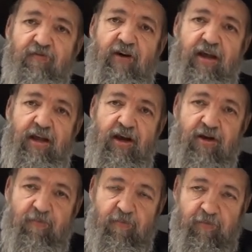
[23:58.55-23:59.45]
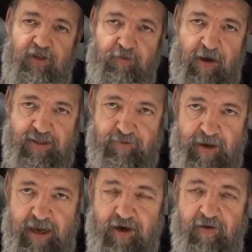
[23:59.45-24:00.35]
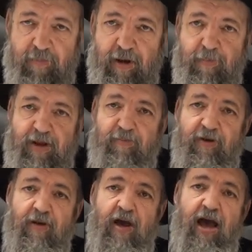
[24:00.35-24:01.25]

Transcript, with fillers: by Shmois, by Yikram, by